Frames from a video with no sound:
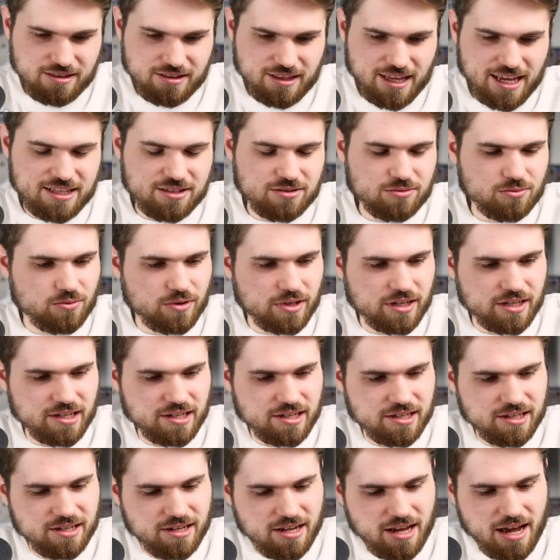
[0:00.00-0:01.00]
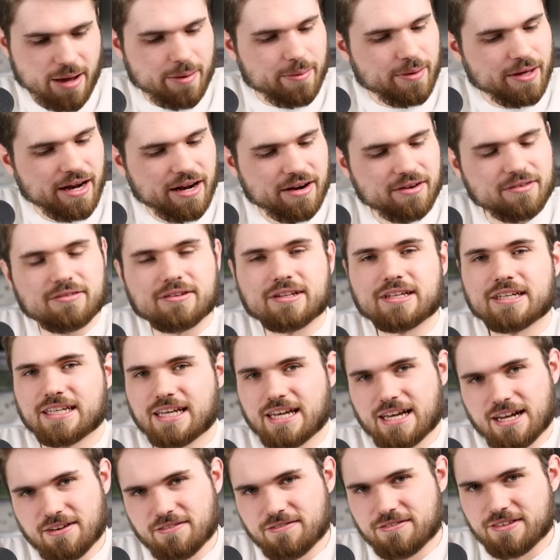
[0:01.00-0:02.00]
That's weird. I mean, I don't really
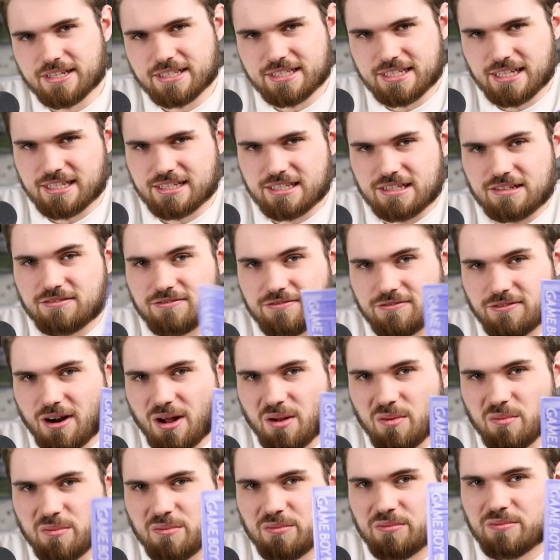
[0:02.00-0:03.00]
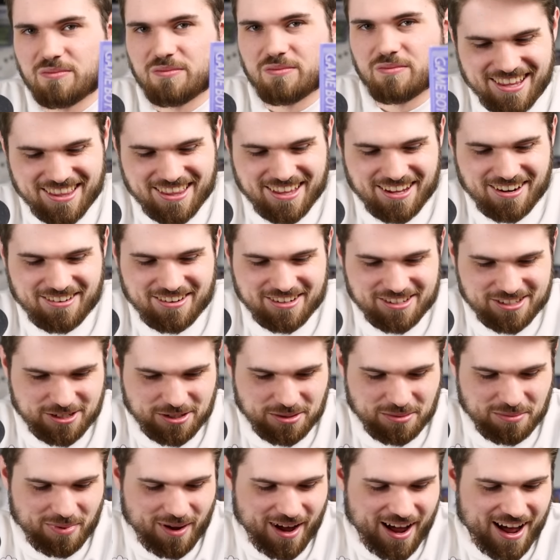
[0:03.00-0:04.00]
care if this isn't from the
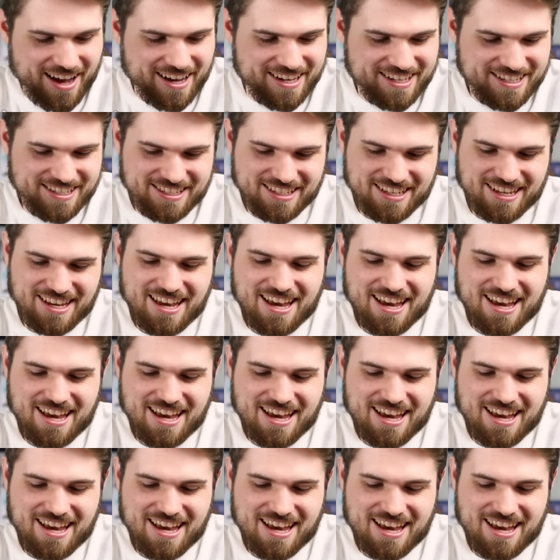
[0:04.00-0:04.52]
original box.